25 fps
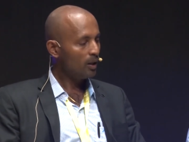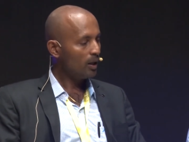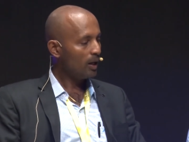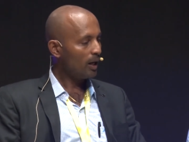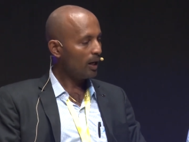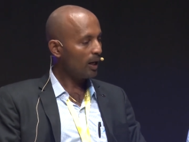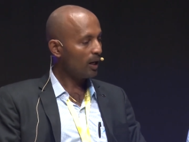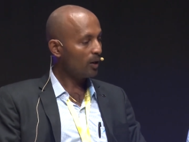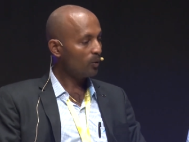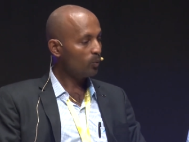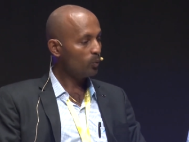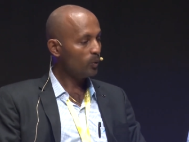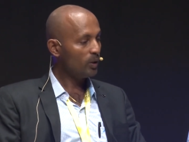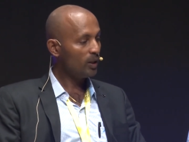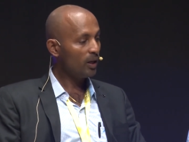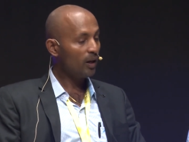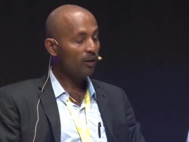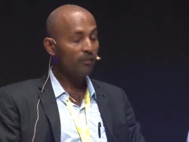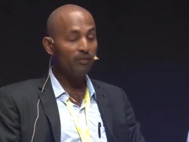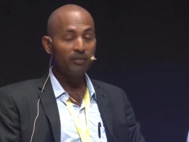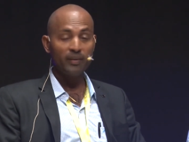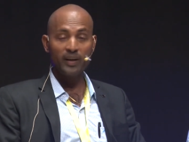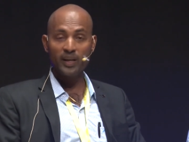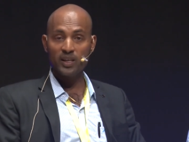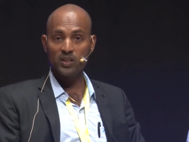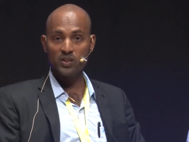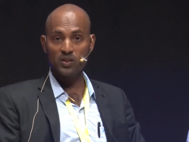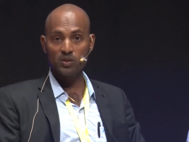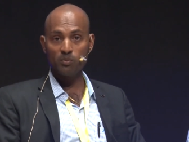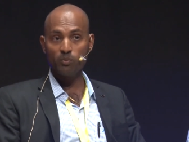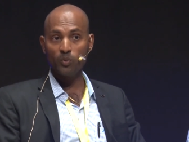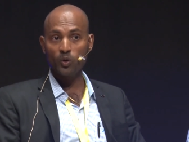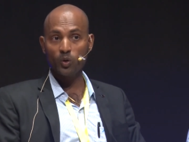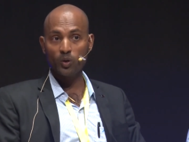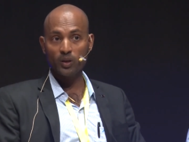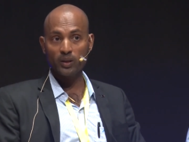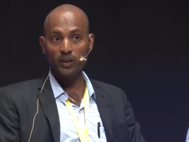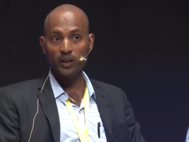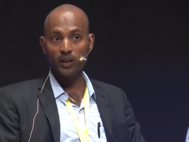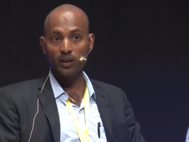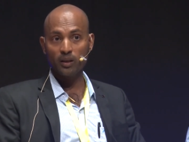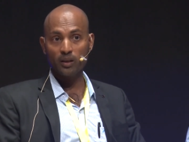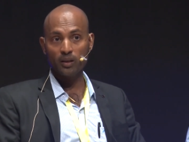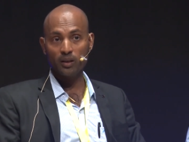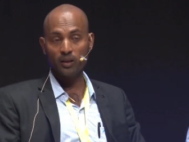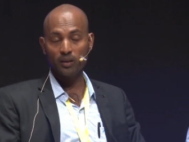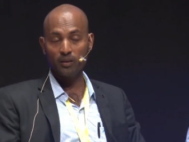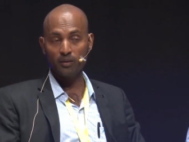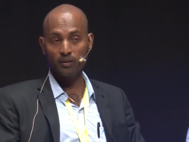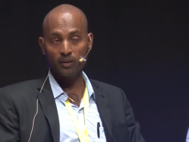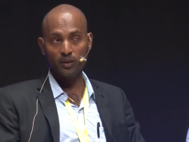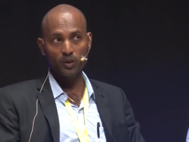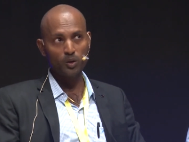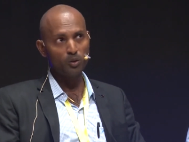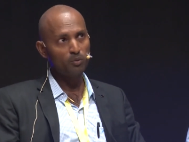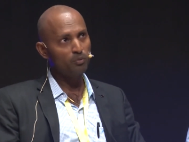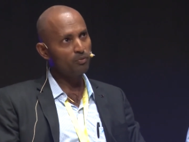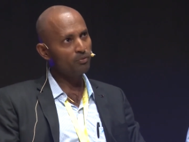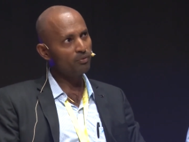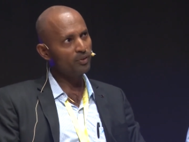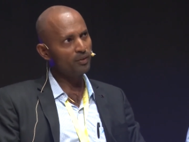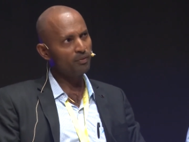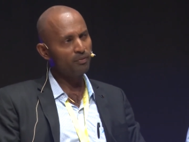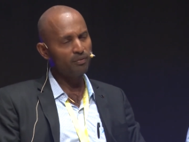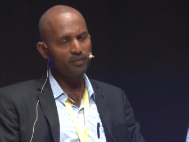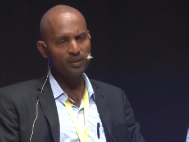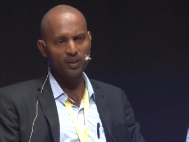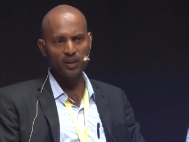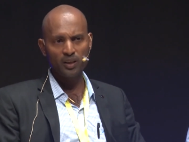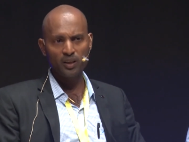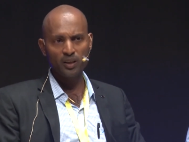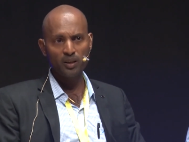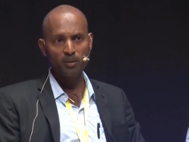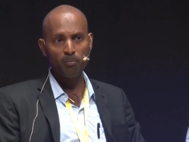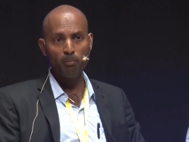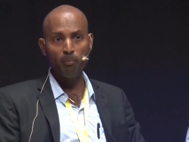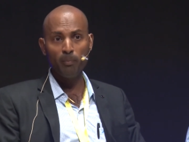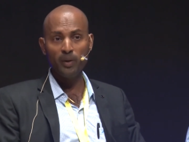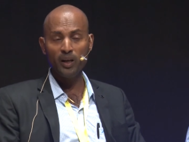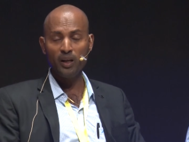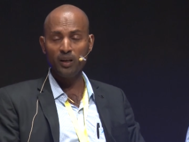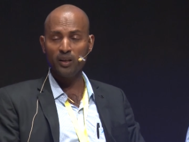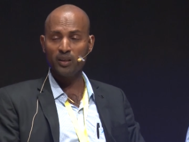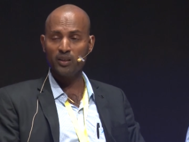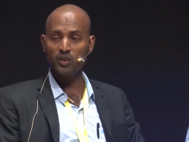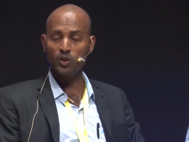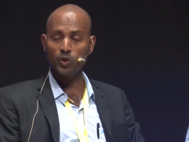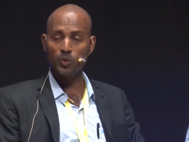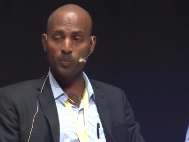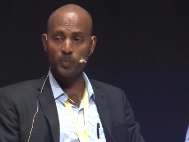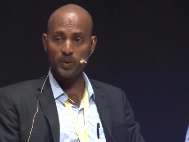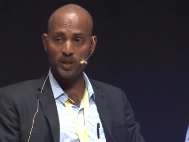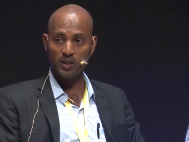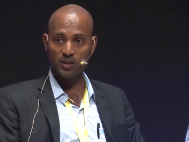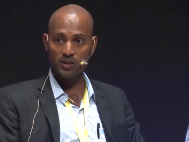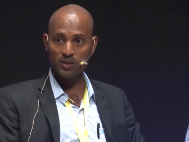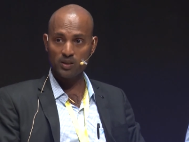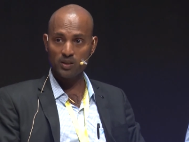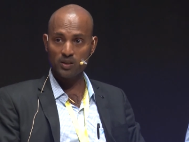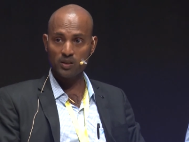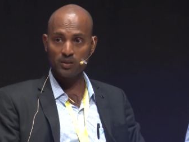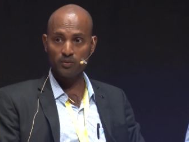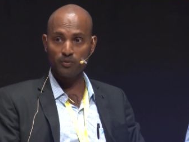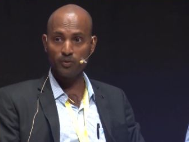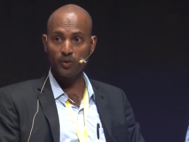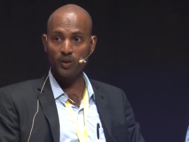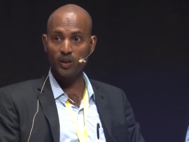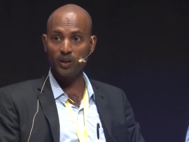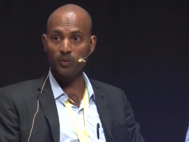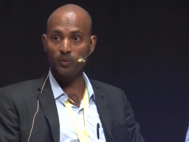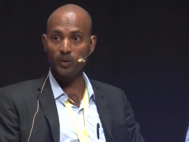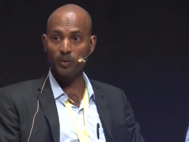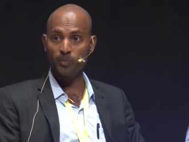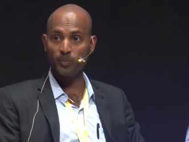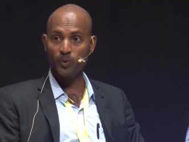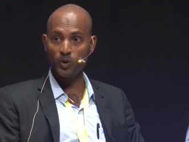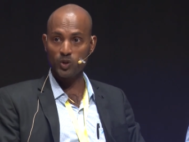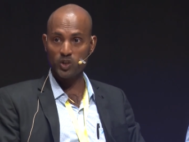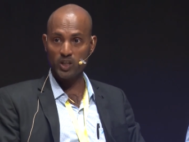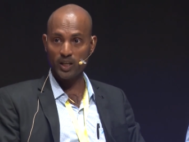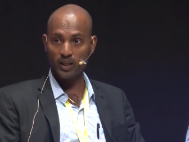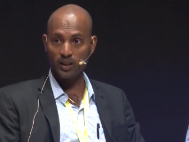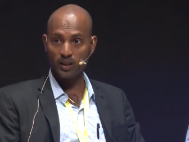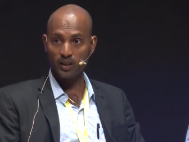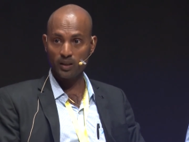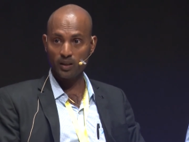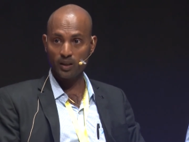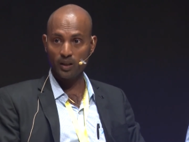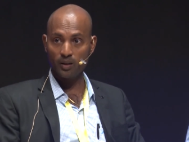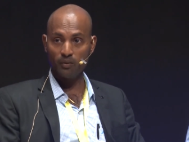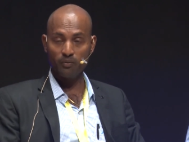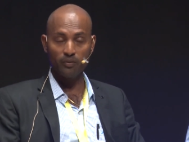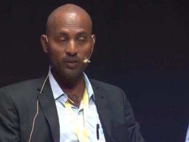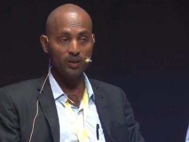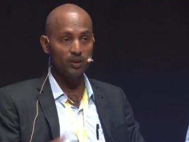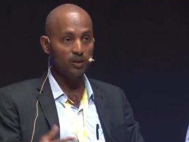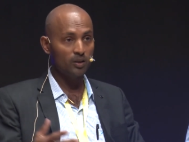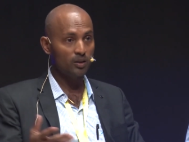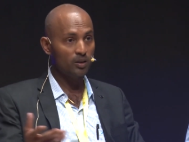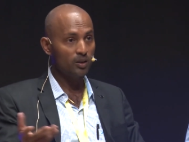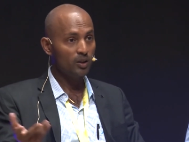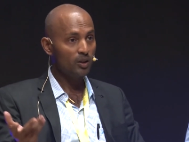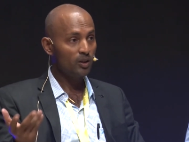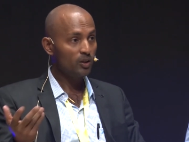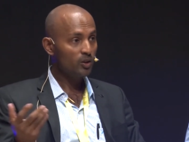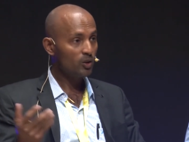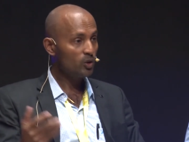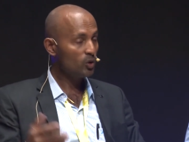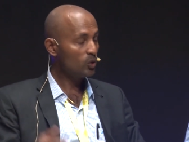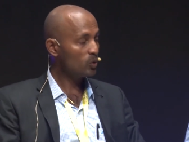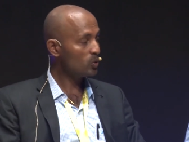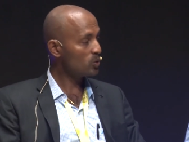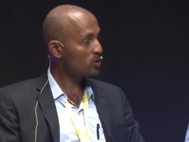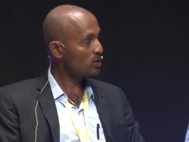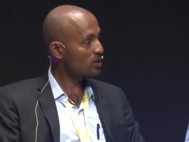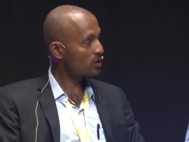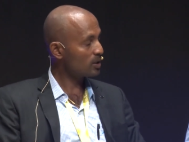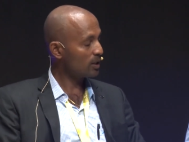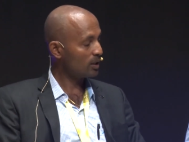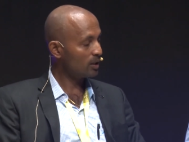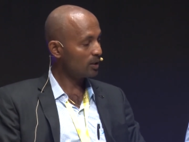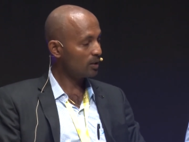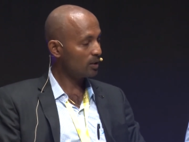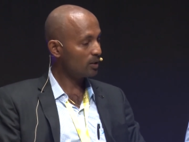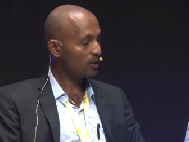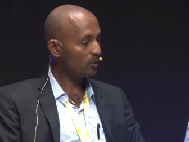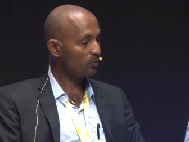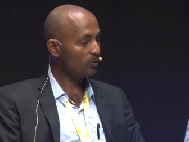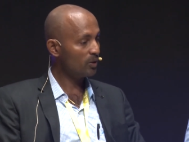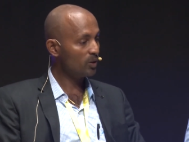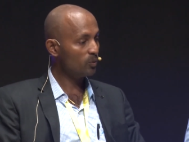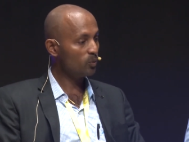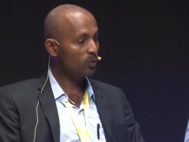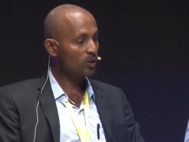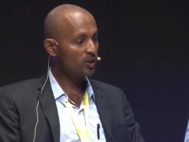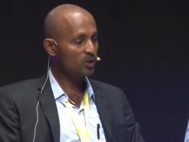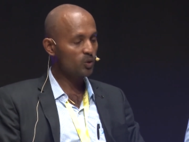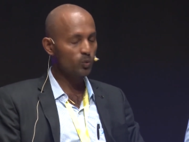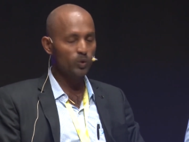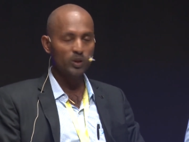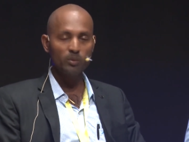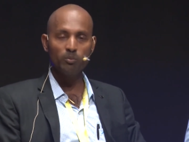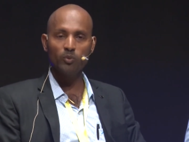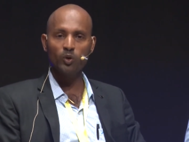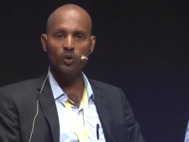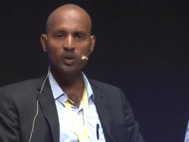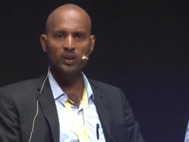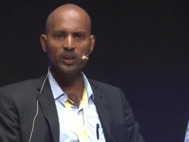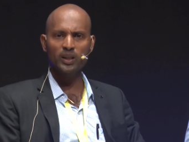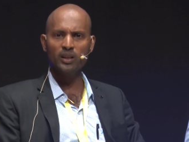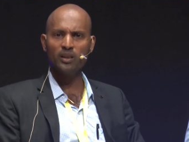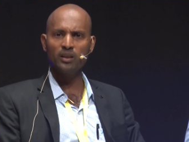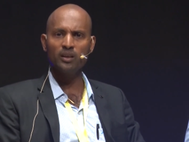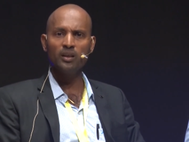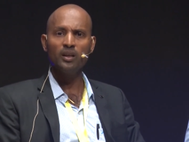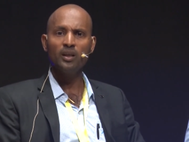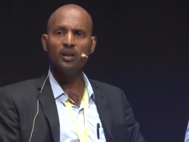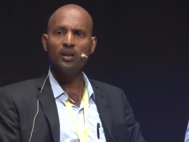And we have raised more than 50 million rupees for our project, and we used and we worked with more than